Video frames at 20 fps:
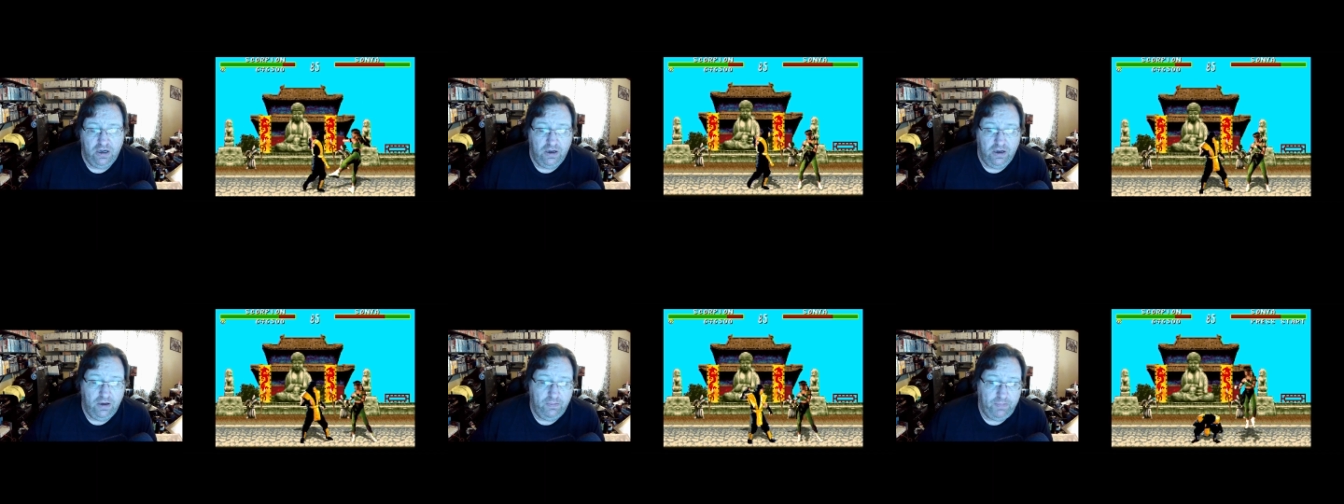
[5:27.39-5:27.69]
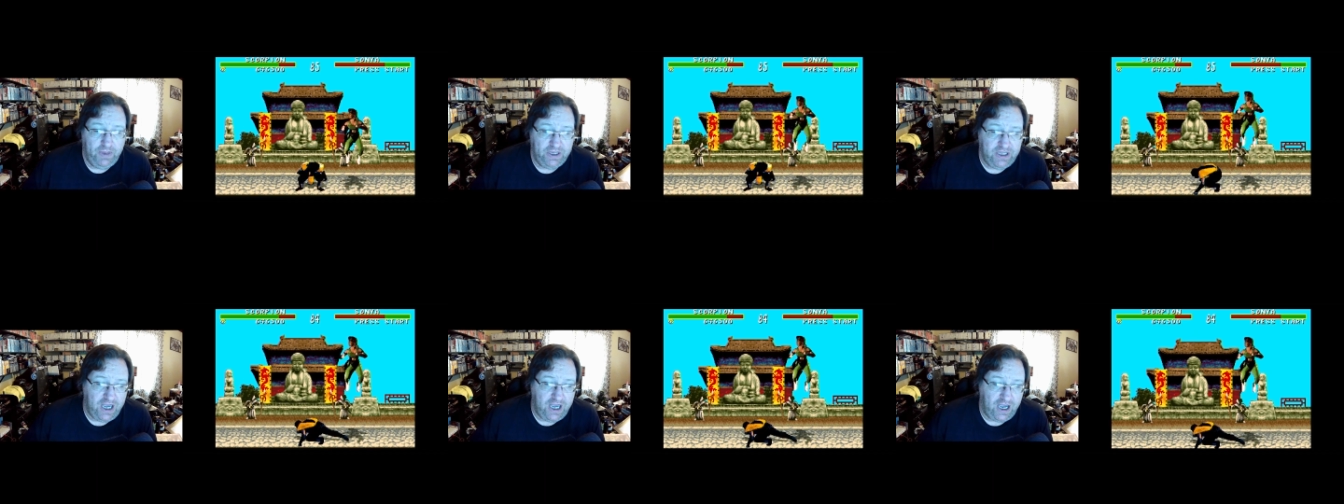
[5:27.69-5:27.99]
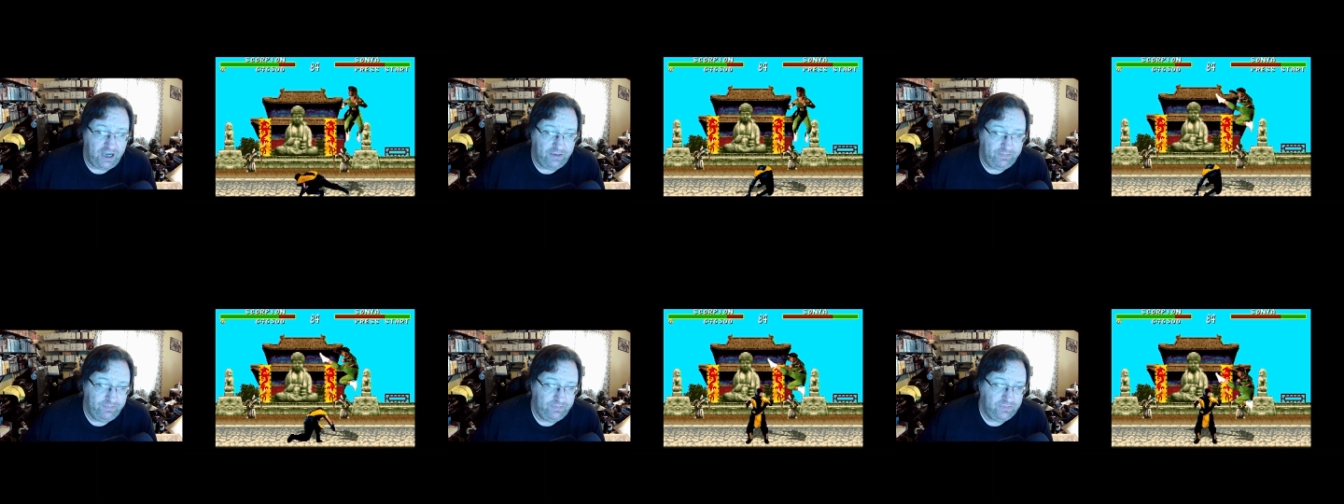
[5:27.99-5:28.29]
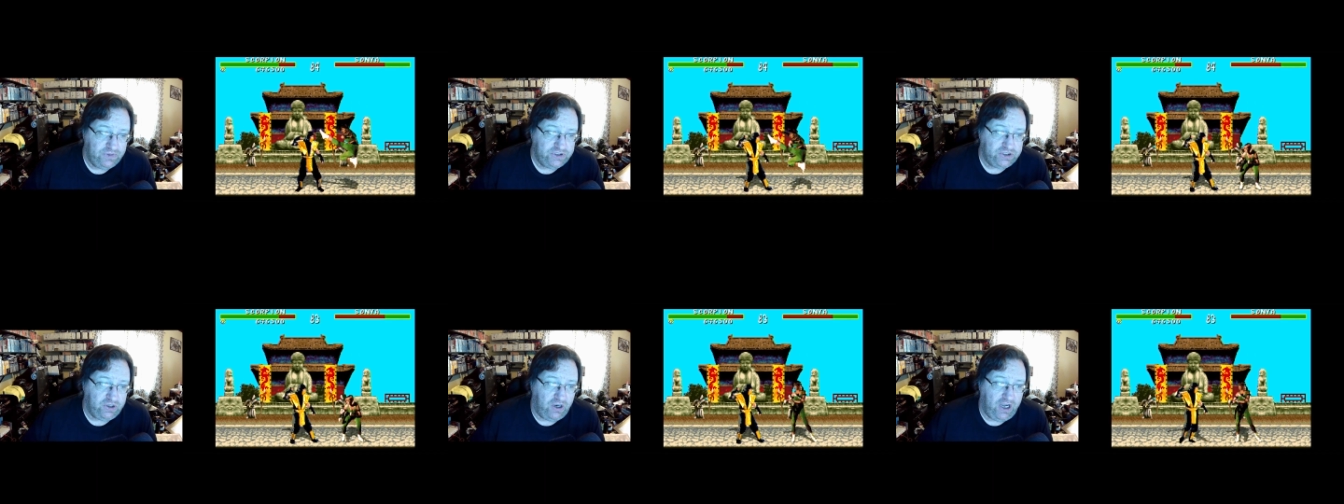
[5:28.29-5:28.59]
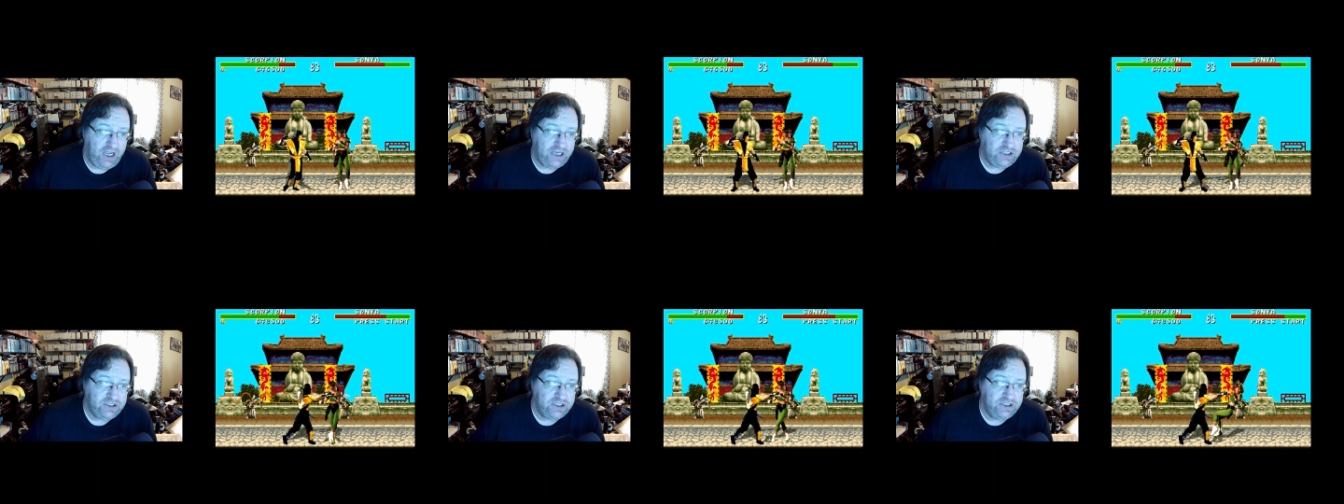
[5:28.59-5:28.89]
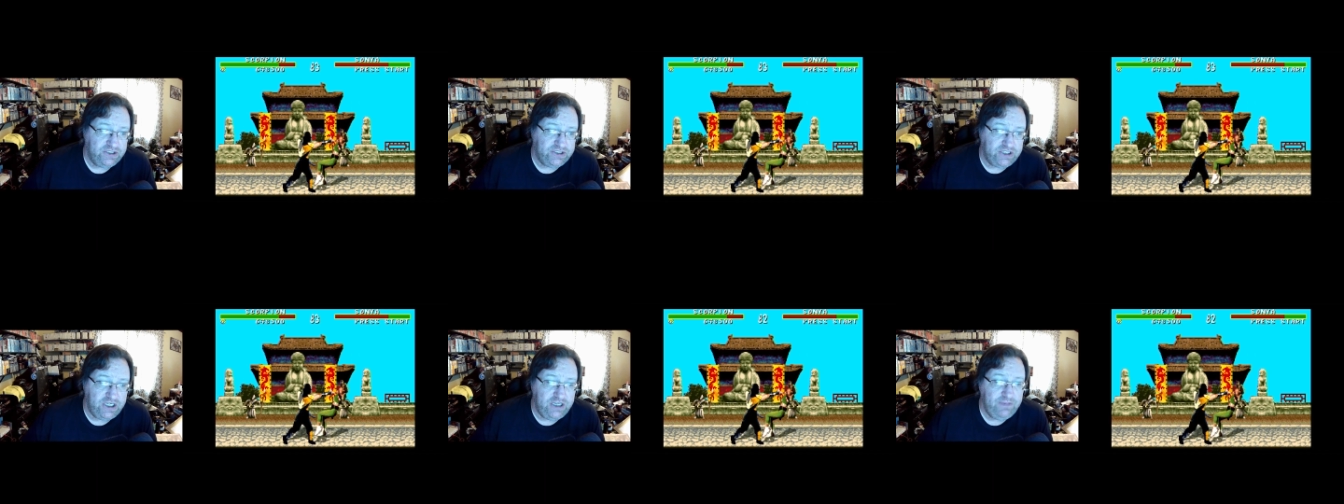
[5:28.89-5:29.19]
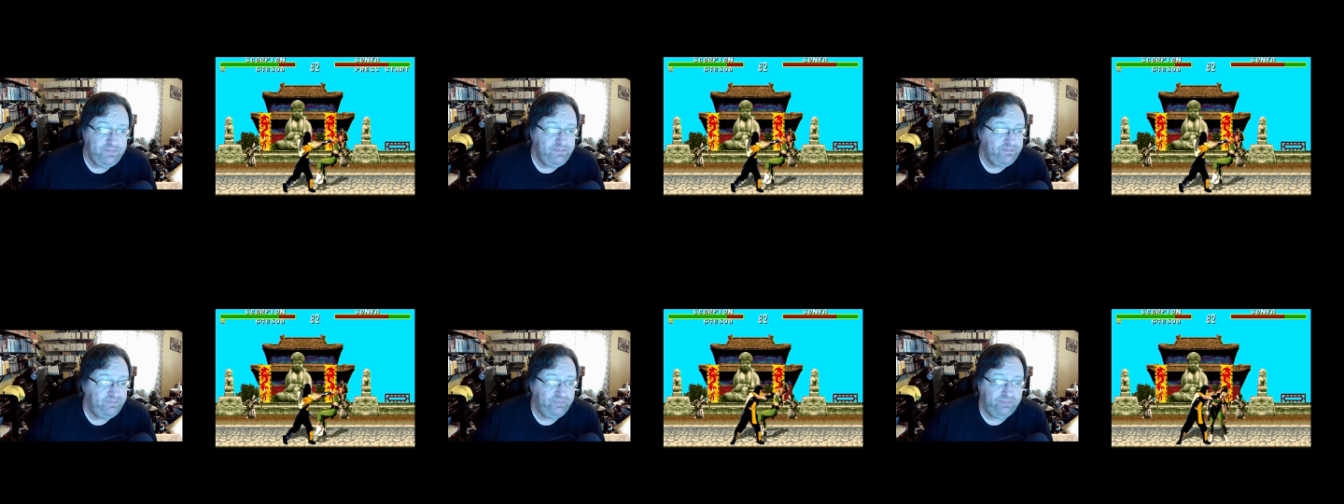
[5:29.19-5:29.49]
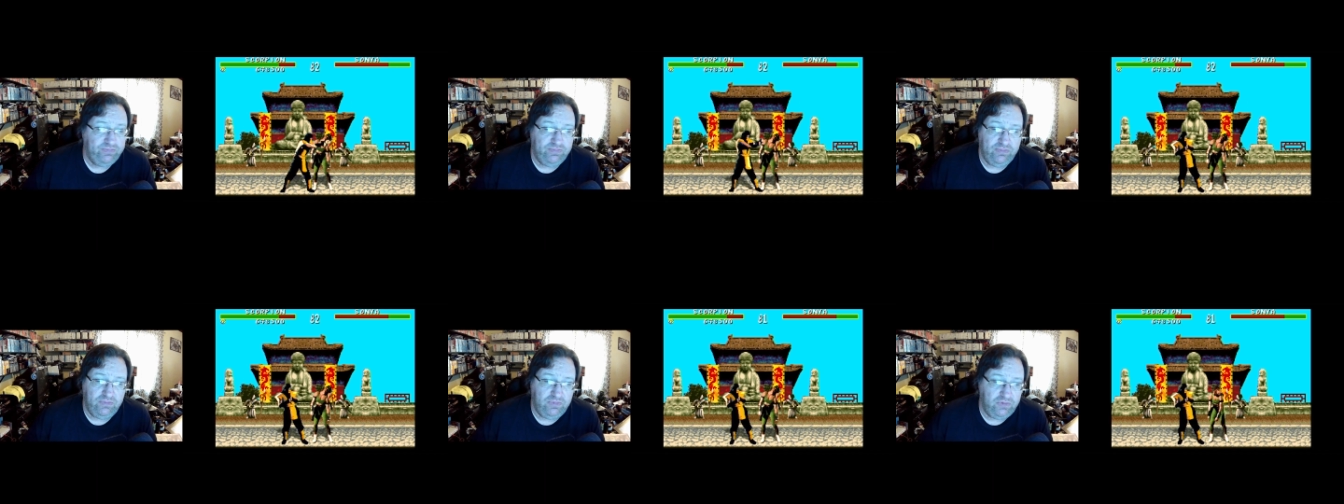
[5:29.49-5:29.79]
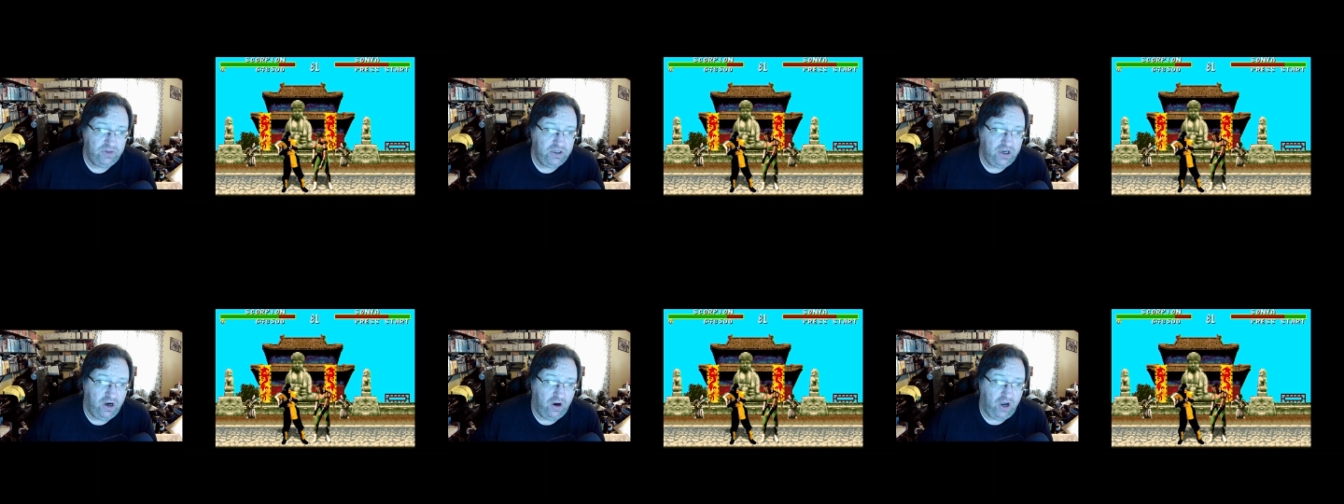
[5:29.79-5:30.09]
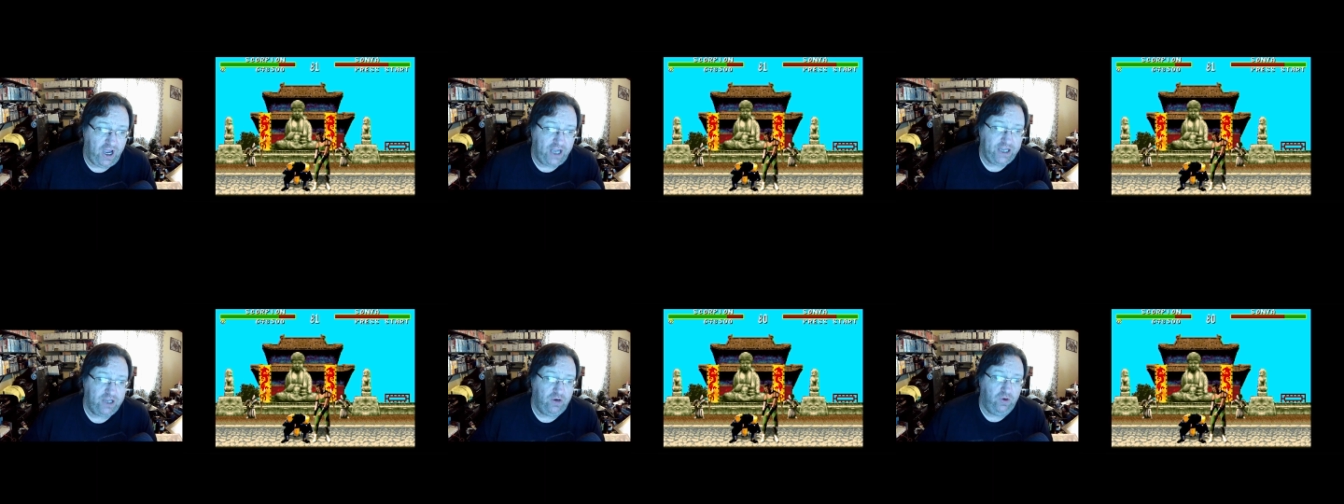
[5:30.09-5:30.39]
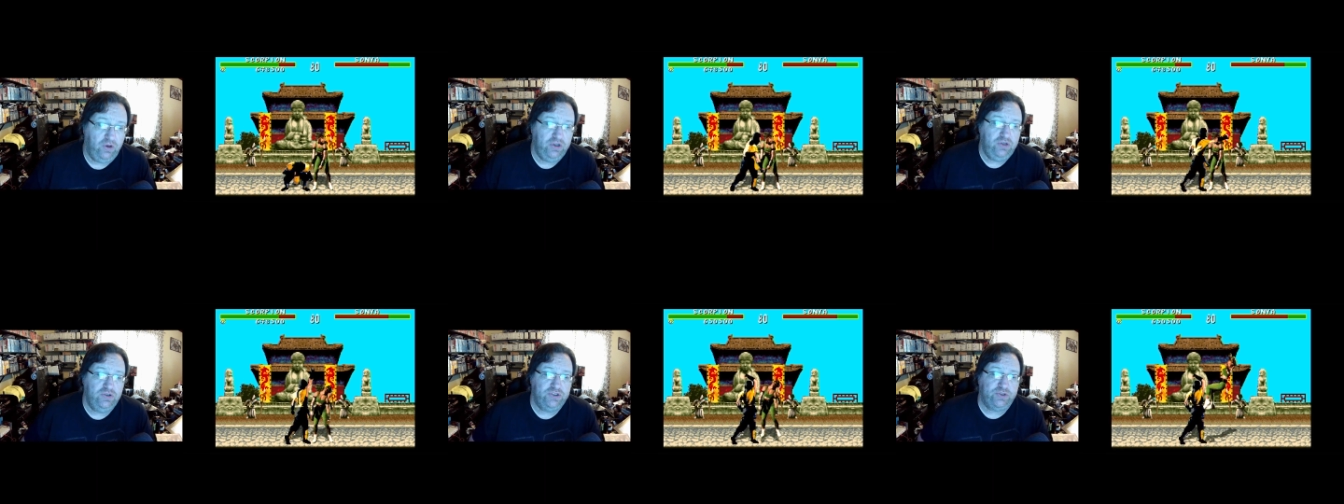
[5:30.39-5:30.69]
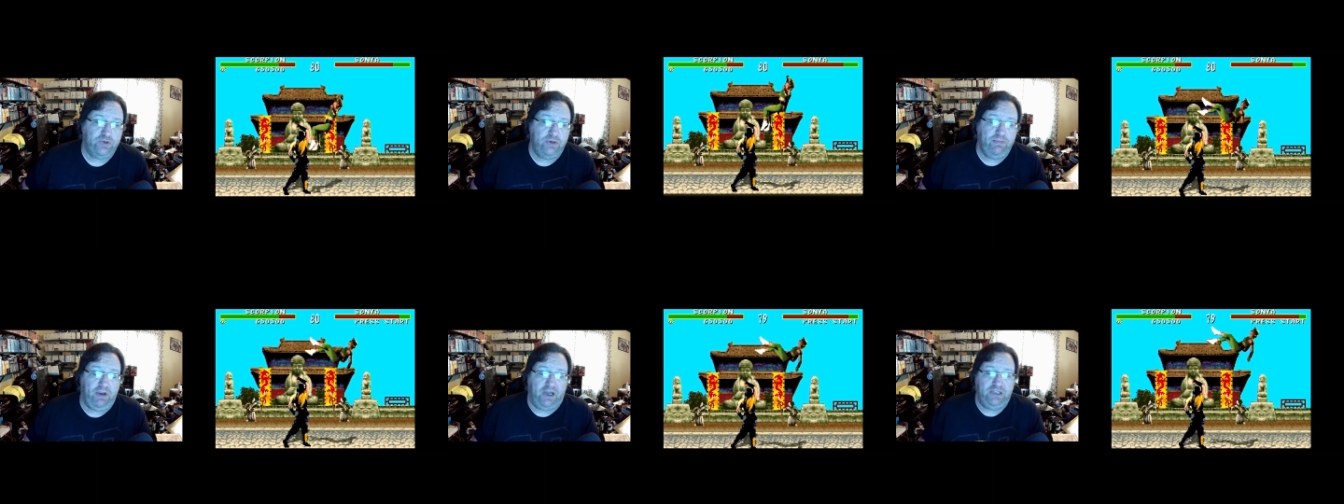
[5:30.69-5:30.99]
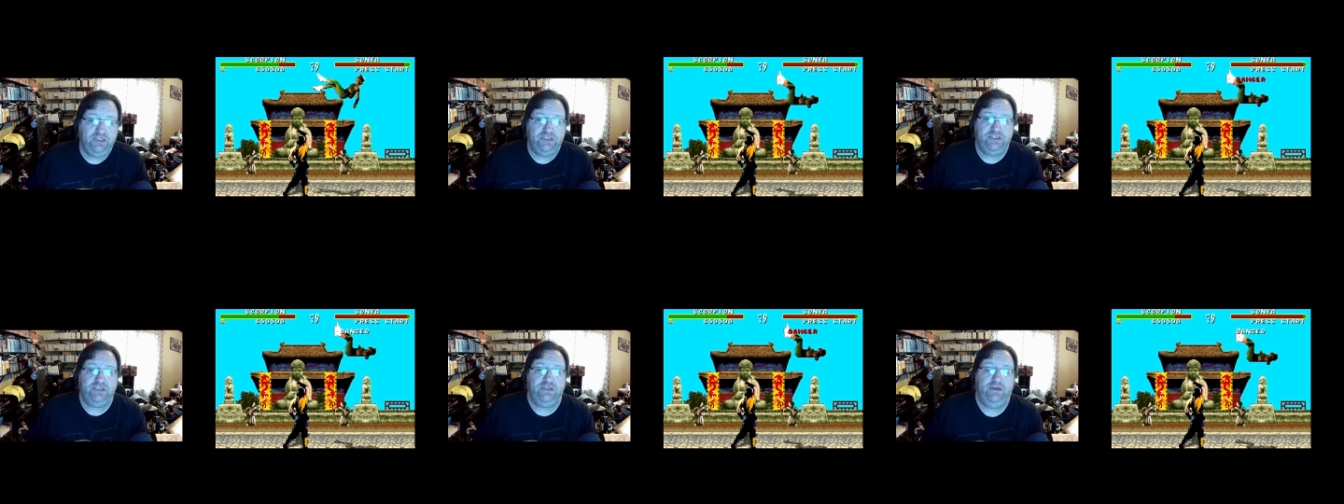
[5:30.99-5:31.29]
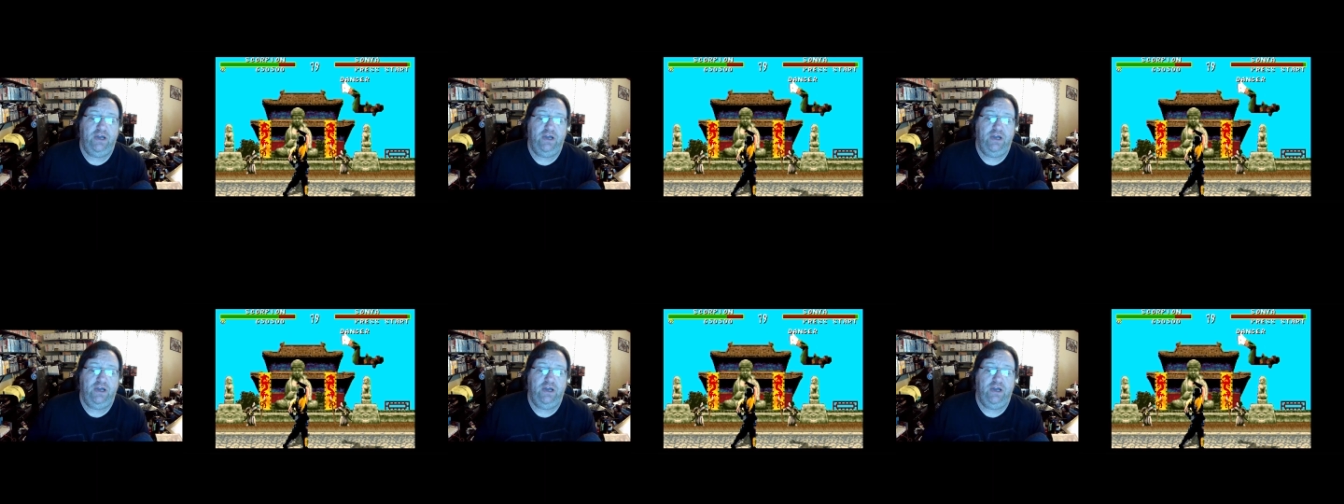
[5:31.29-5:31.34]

But yeah, so as you can see, you know, I can only use three buttons.